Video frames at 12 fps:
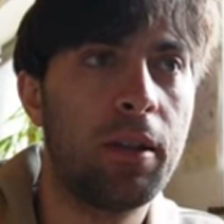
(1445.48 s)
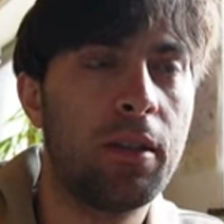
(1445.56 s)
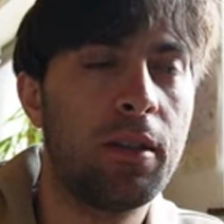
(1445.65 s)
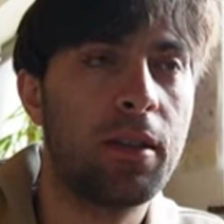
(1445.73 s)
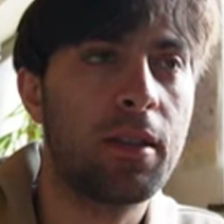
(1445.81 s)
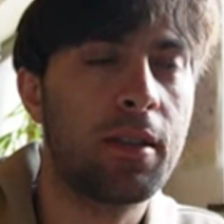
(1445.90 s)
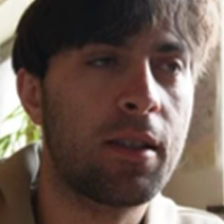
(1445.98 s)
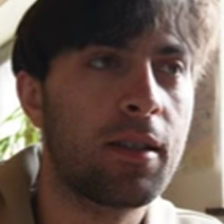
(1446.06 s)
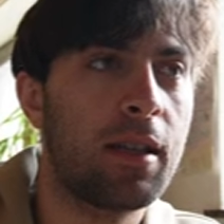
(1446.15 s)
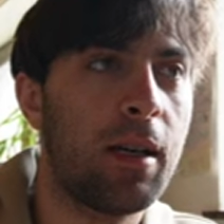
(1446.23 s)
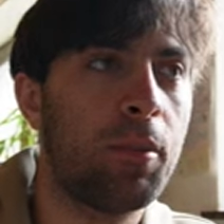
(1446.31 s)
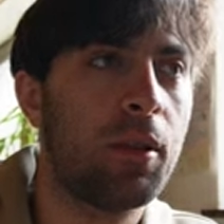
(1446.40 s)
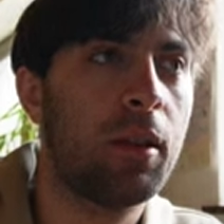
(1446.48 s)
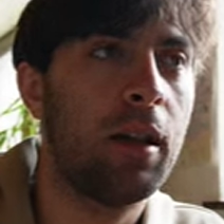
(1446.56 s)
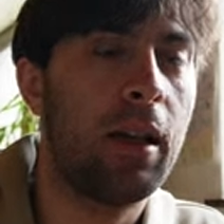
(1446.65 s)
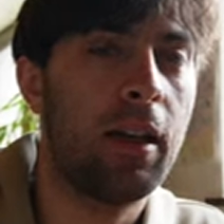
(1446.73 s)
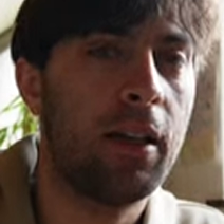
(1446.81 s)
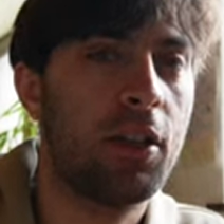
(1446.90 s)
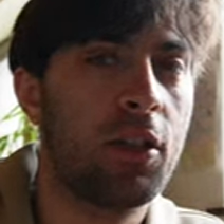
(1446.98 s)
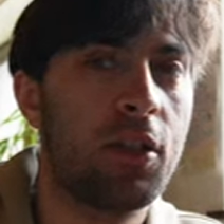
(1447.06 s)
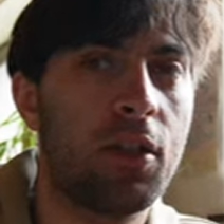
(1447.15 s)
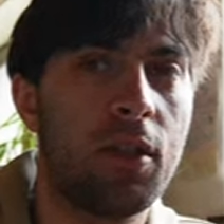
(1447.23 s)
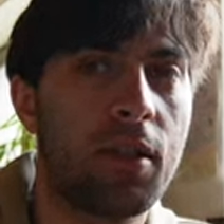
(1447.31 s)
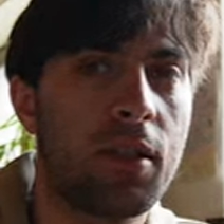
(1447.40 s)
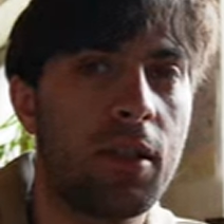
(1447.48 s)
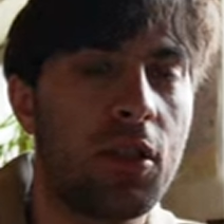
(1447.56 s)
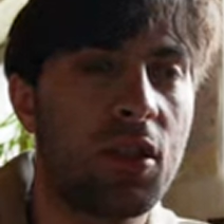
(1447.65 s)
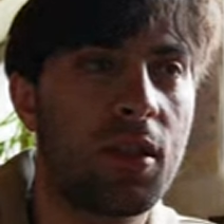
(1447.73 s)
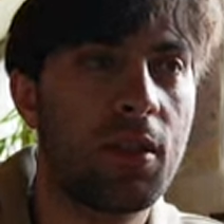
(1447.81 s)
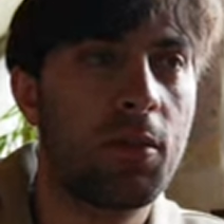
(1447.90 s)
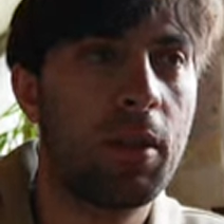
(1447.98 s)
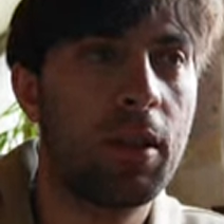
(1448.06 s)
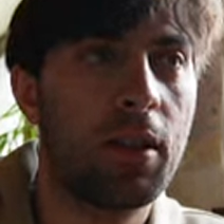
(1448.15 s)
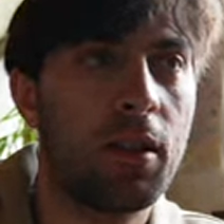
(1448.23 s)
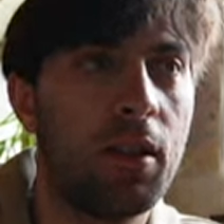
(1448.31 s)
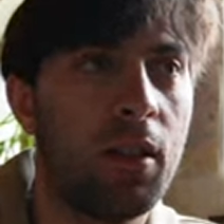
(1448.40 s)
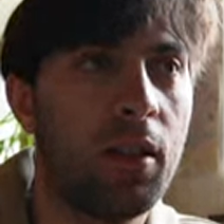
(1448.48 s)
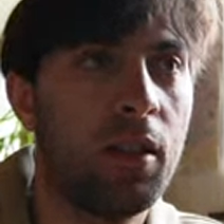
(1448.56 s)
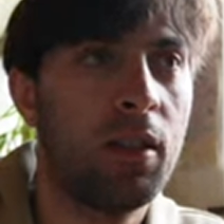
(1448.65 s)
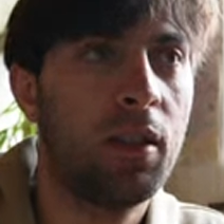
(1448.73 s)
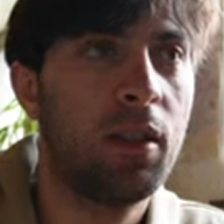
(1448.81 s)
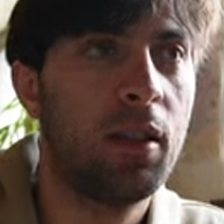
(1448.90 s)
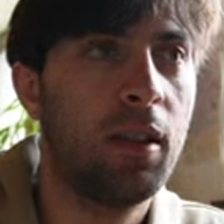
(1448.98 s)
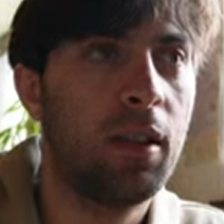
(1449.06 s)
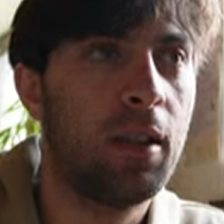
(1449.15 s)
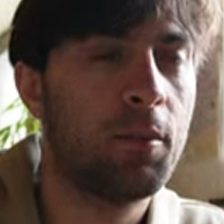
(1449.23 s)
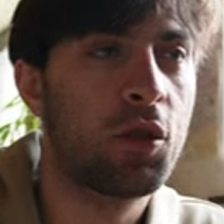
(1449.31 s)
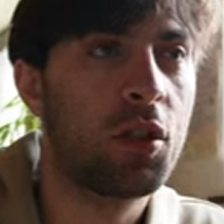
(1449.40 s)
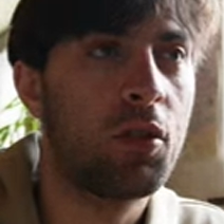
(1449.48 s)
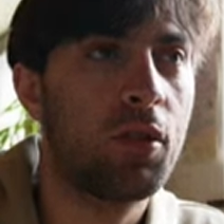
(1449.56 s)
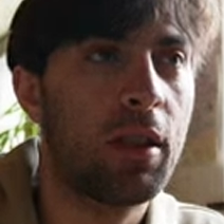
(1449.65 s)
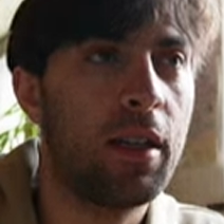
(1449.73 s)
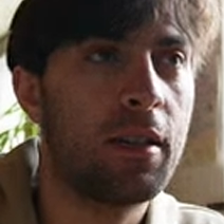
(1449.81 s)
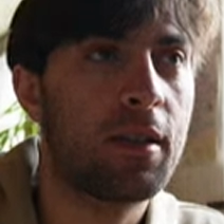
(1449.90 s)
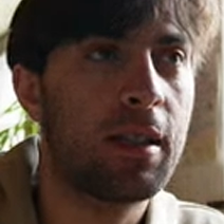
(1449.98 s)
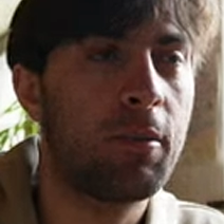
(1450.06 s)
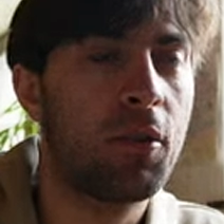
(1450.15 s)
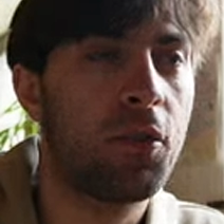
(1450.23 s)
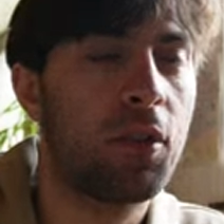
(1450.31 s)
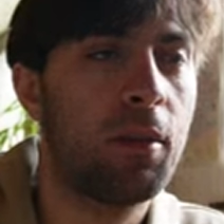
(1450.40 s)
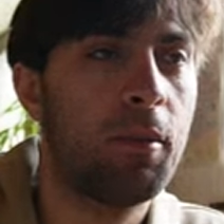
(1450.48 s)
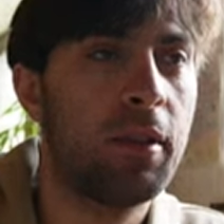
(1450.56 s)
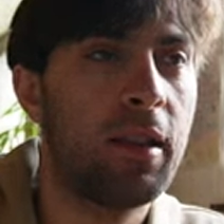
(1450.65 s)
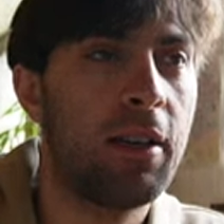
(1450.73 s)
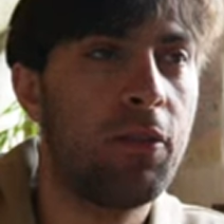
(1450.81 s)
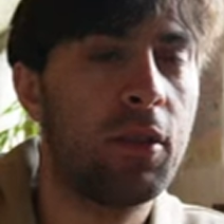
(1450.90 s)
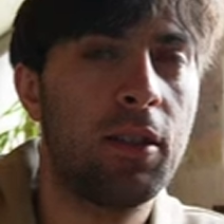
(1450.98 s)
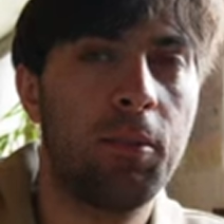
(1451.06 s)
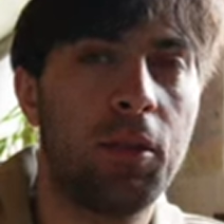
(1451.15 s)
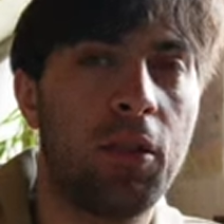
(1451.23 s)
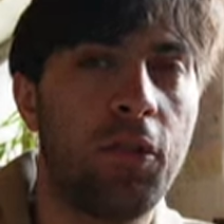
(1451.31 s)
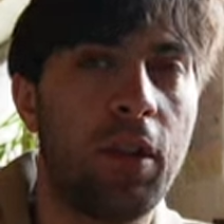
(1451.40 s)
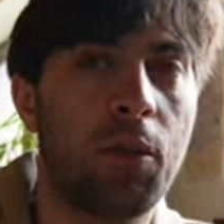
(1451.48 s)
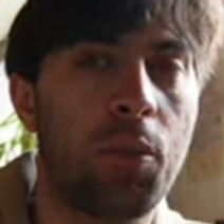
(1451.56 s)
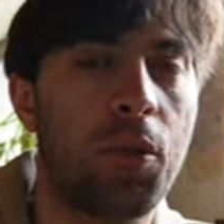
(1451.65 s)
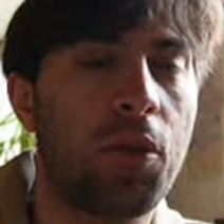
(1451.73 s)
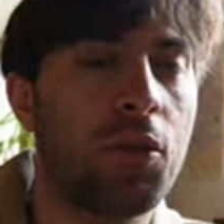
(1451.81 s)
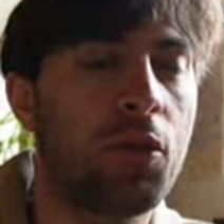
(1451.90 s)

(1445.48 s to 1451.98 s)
in this example, I still just wanna showcase some of them and have a little bit of fun with you